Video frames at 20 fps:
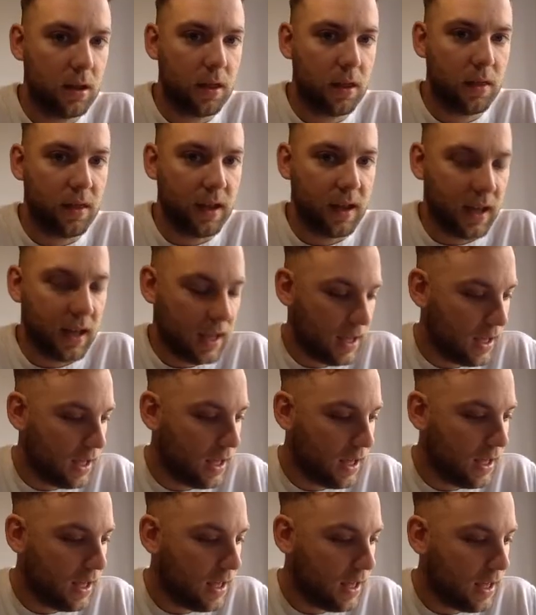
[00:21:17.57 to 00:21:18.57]

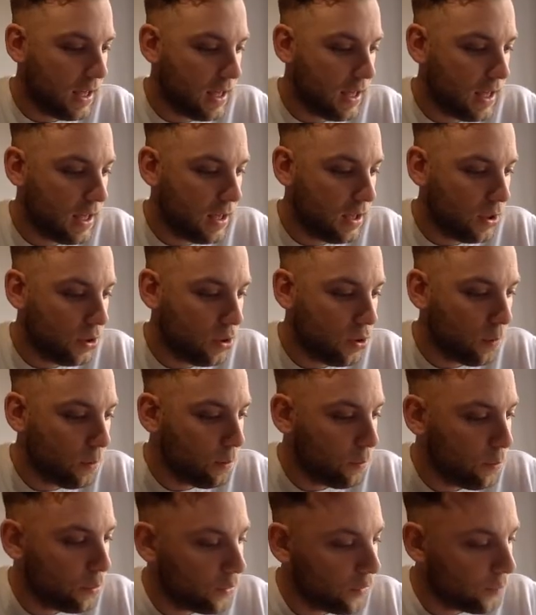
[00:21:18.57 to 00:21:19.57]
the
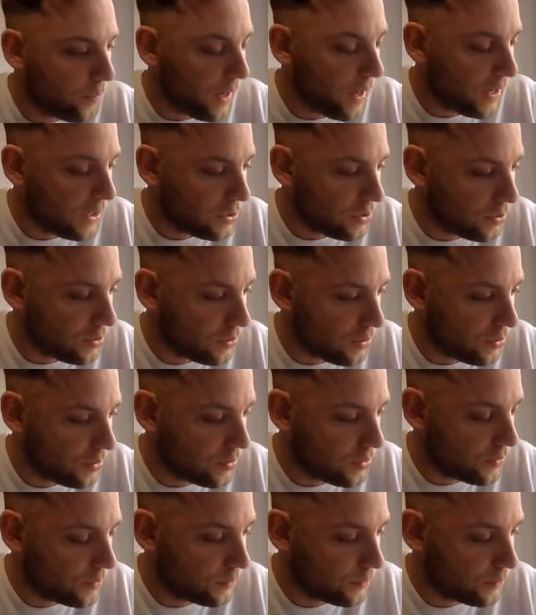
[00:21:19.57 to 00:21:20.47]
number of patients